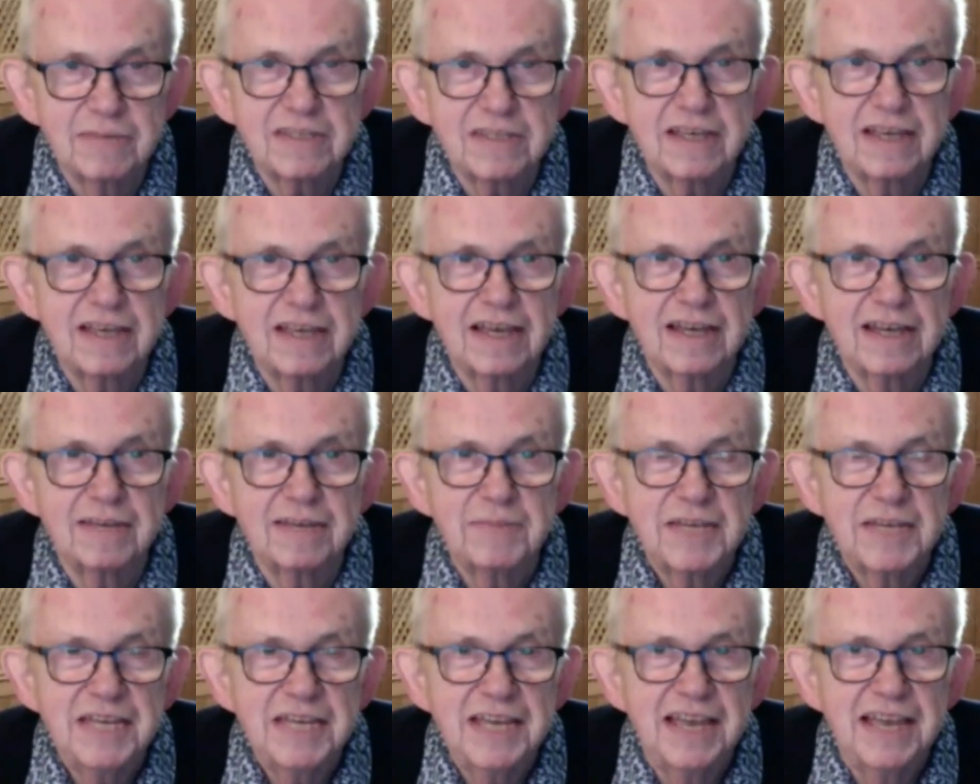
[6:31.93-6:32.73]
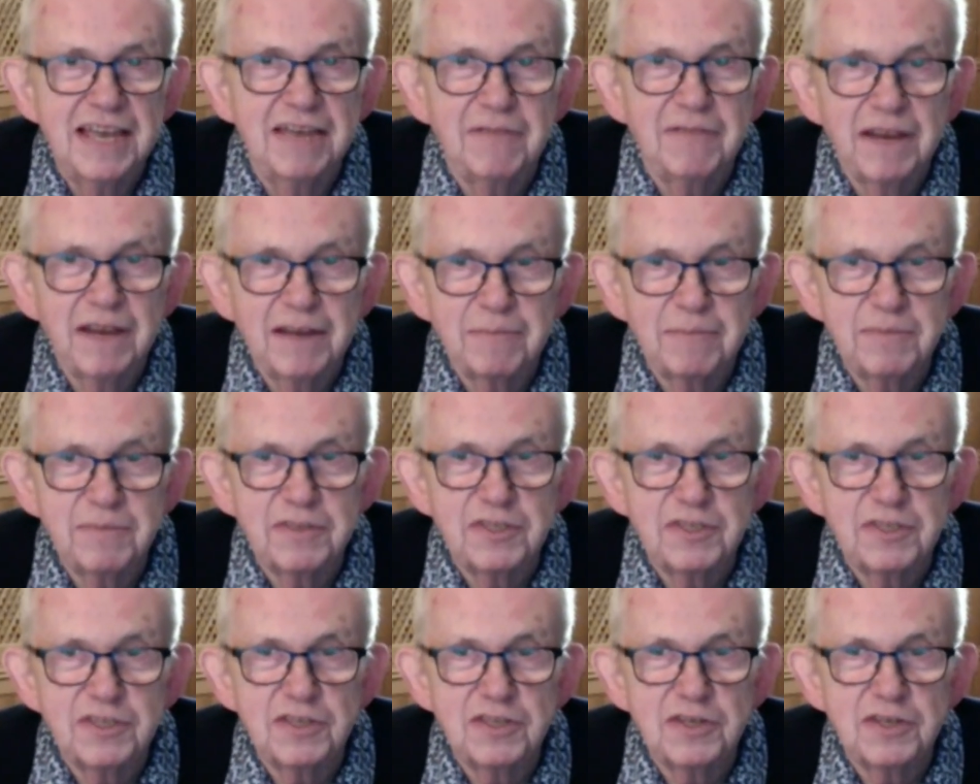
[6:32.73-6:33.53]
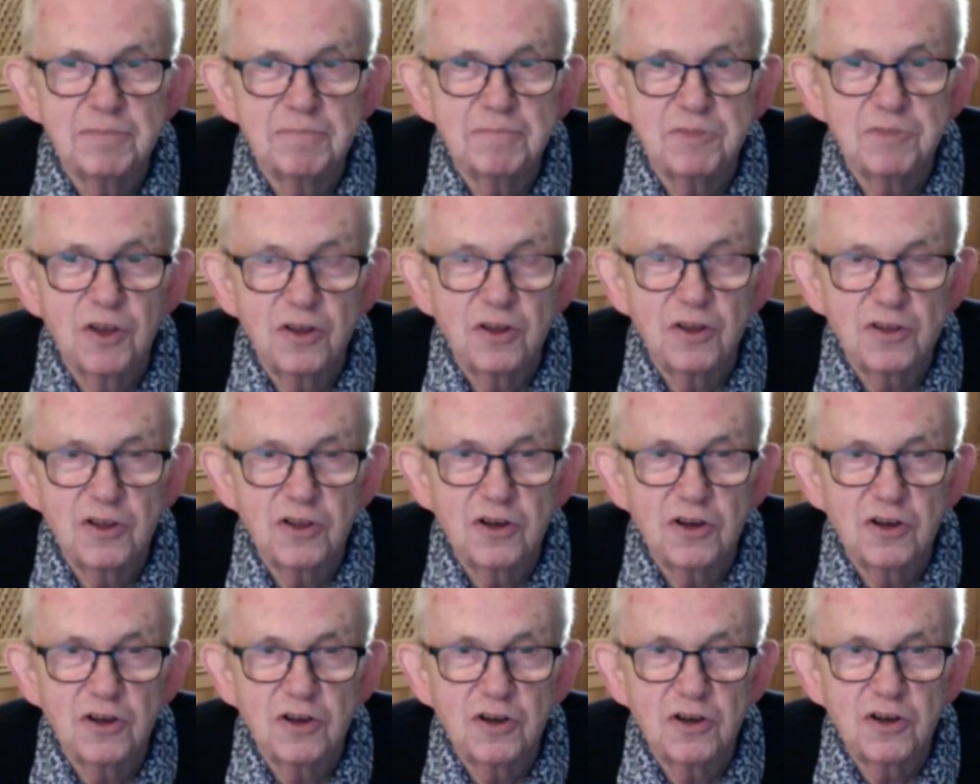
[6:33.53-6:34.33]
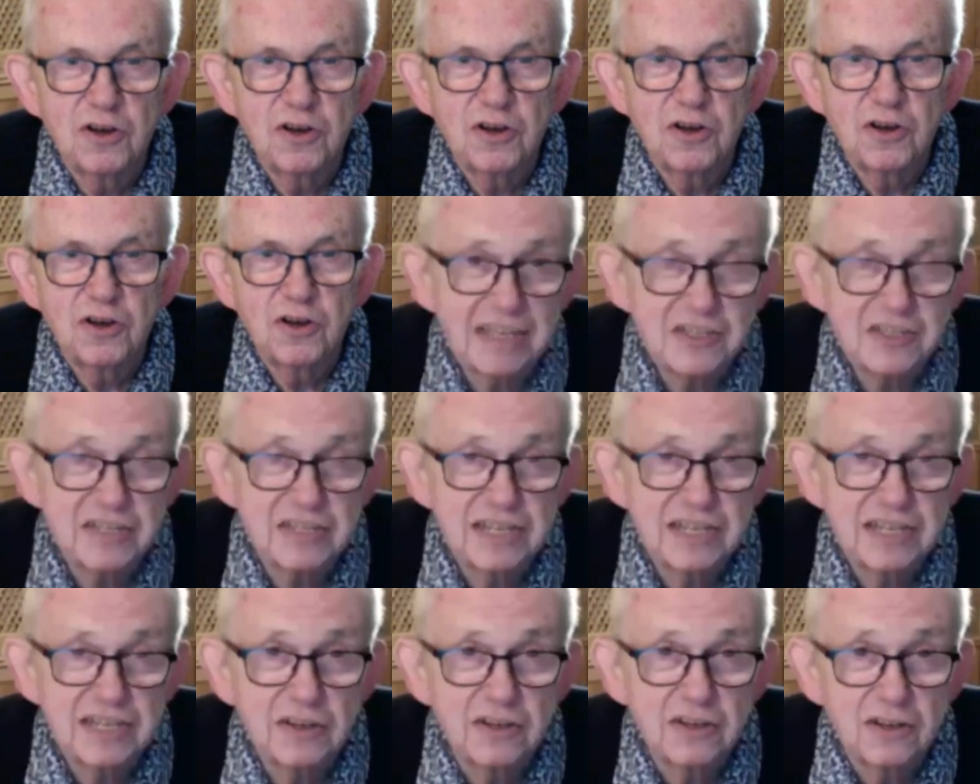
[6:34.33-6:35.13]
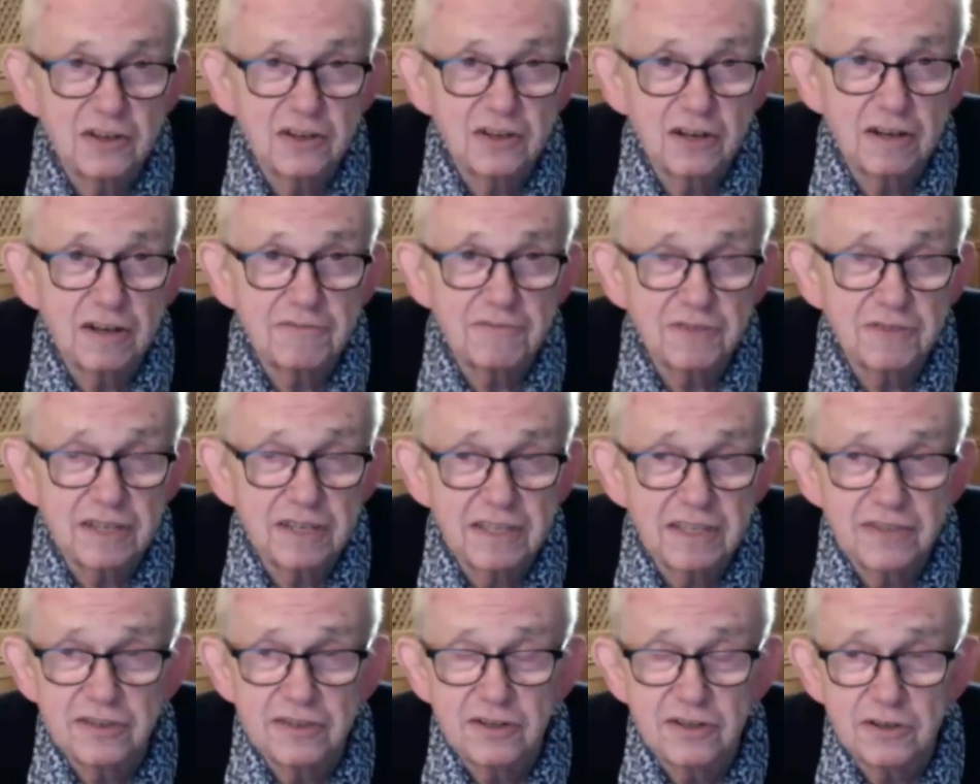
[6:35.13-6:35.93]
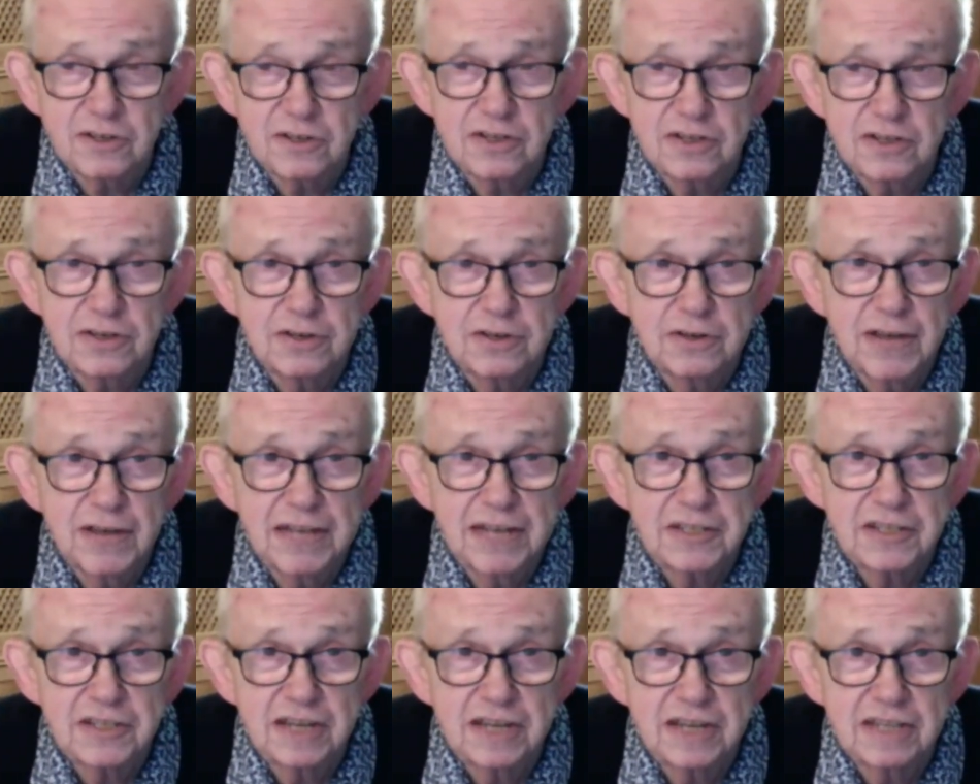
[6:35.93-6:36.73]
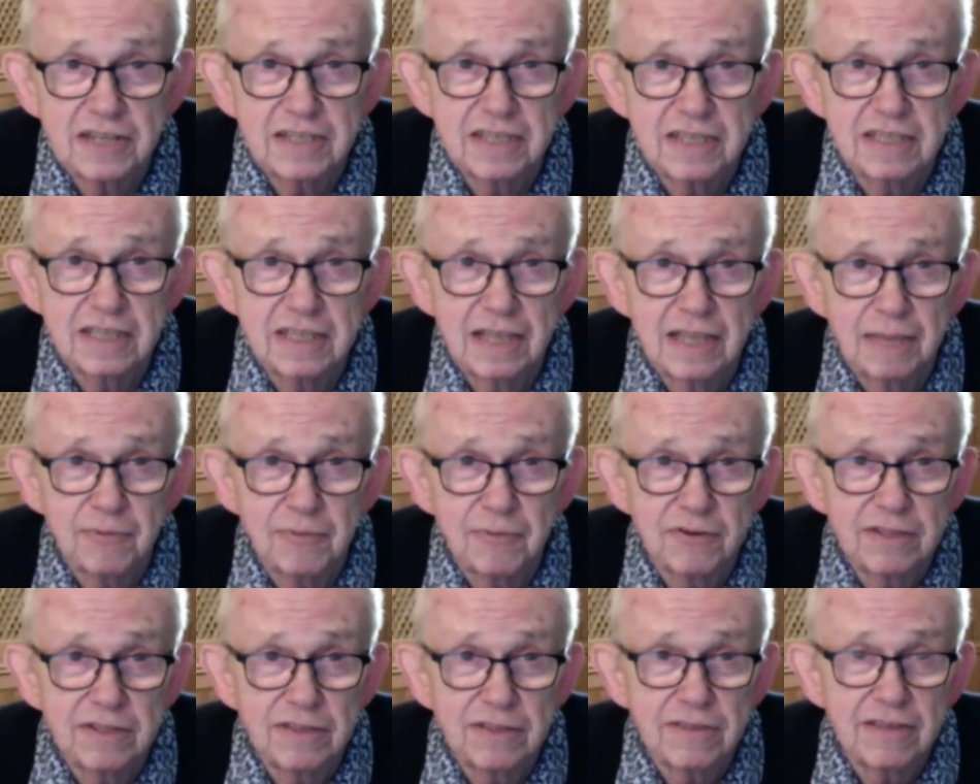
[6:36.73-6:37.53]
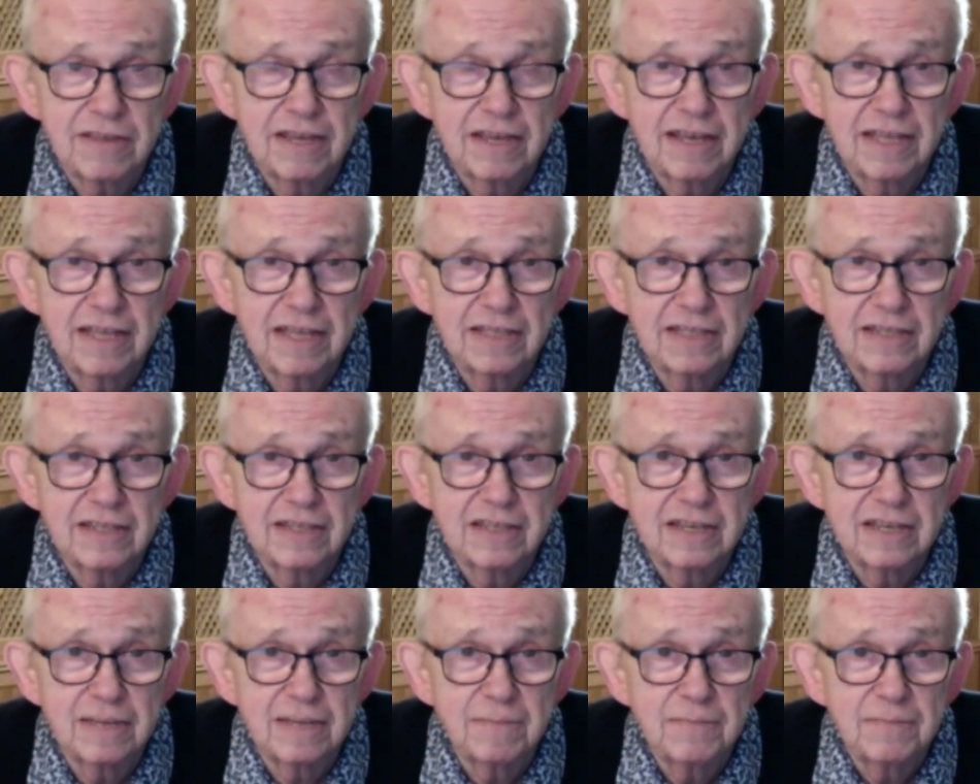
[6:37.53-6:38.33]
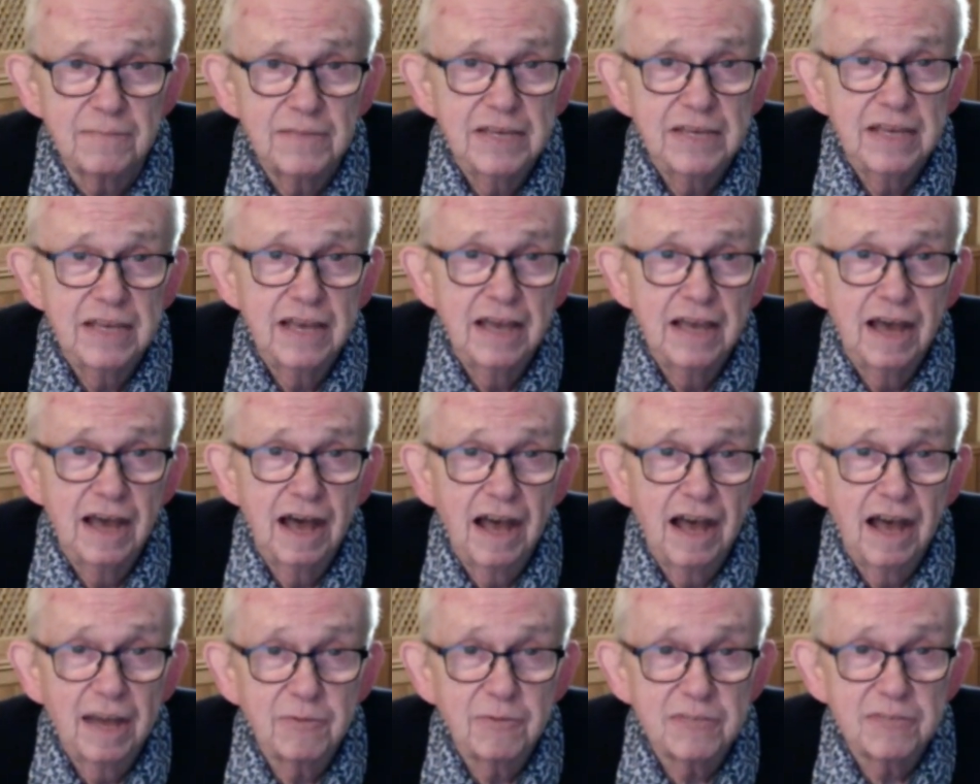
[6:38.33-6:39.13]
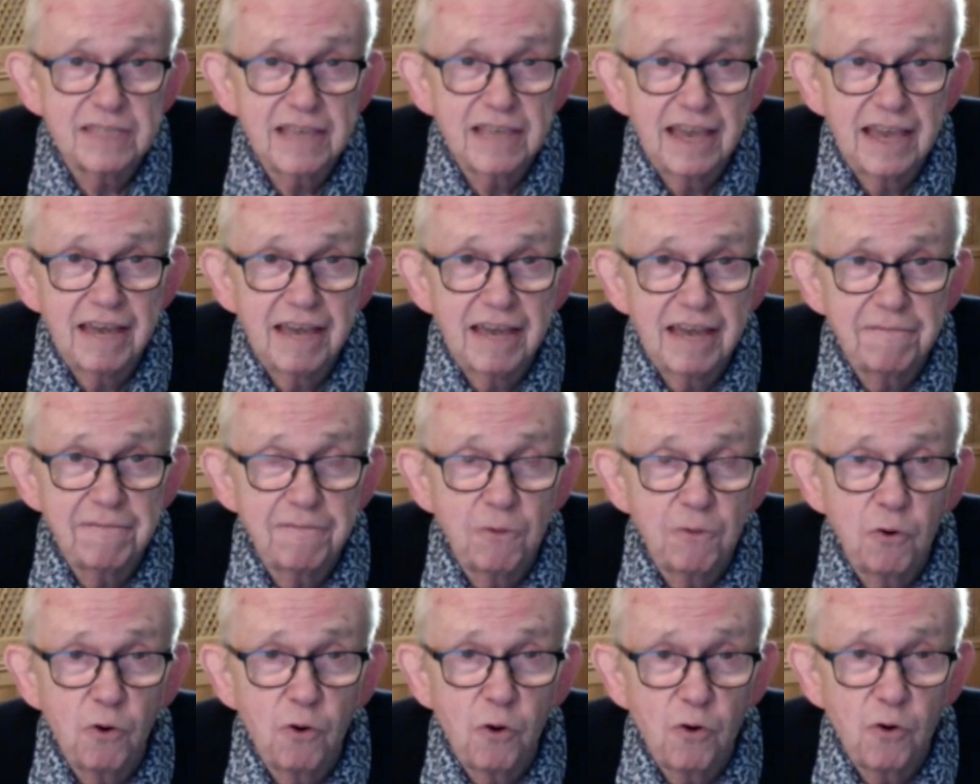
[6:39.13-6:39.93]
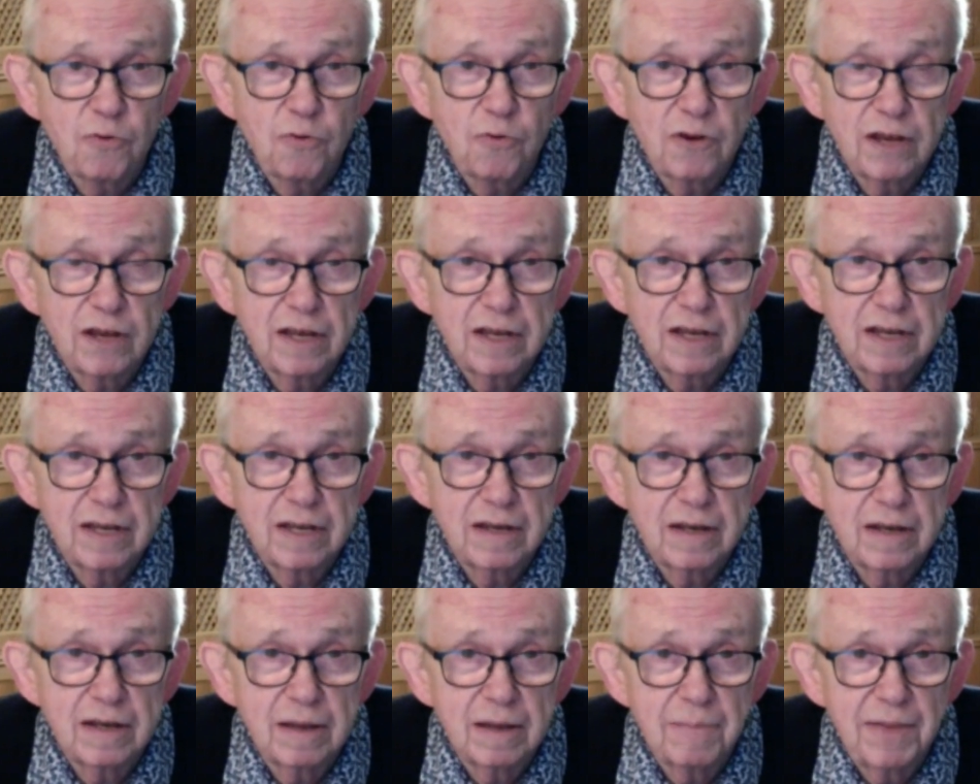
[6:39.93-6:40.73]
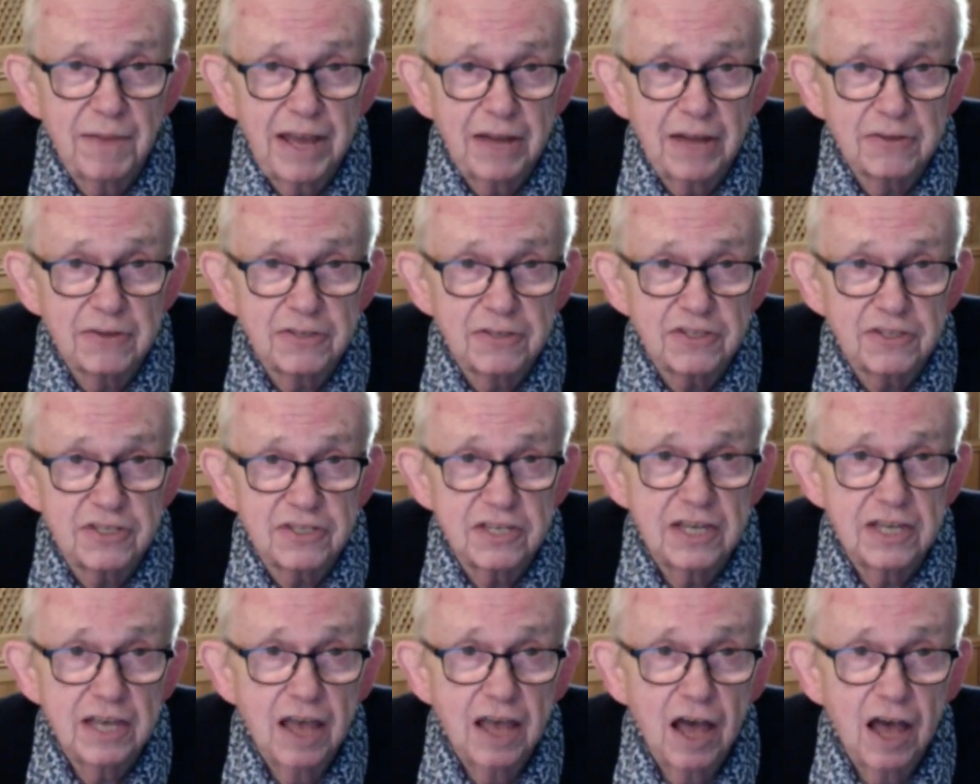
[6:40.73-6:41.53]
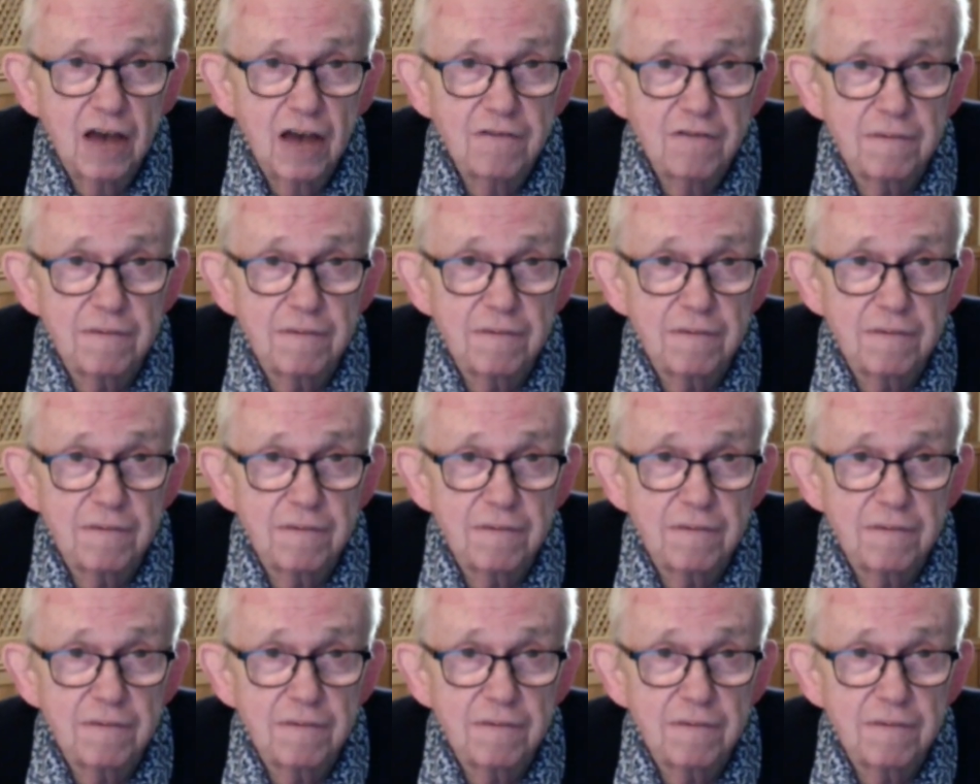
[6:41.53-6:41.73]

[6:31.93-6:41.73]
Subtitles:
Not long after I did the Doctor Who, actually, I did Labyrinth, and I was there for about 3